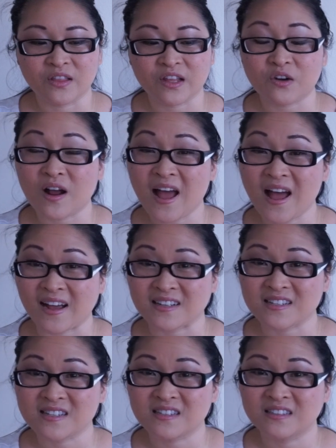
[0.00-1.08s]
The letter
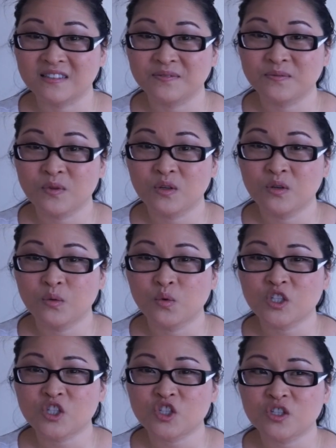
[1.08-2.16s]
X,
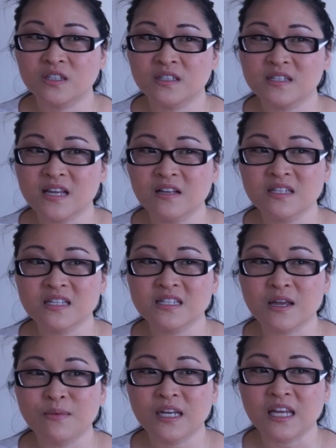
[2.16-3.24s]
which sounds the
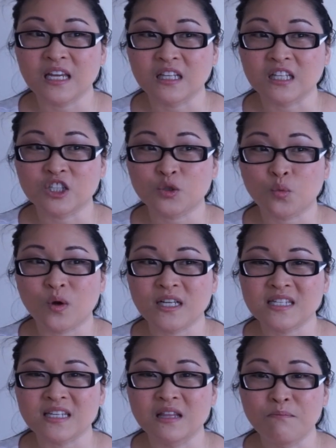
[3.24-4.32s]
same in English
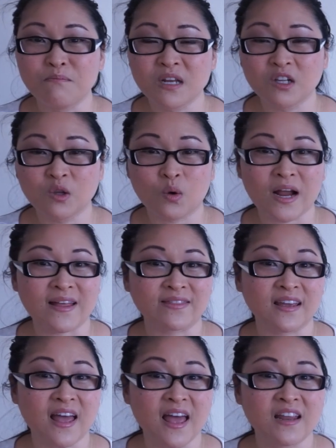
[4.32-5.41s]
when it's in the middle or
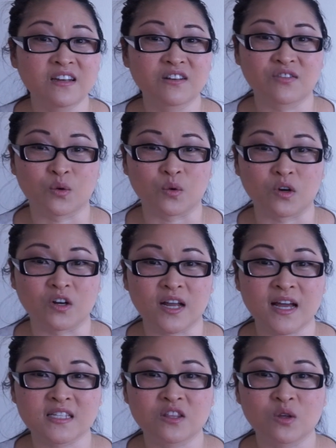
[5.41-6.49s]
at the end of the
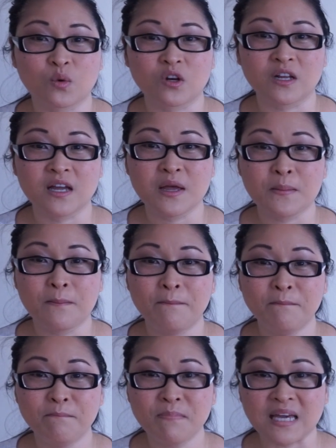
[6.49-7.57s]
word, as in the word
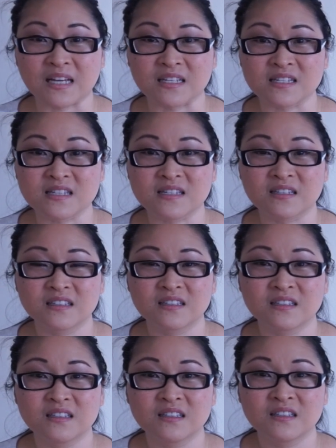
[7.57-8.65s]
mix.
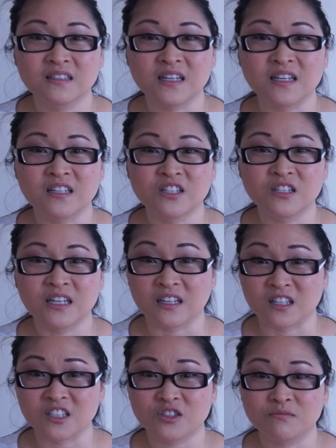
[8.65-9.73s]
In
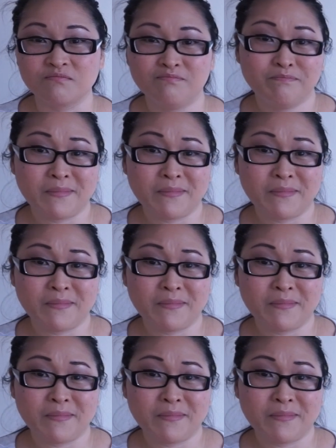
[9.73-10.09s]
English,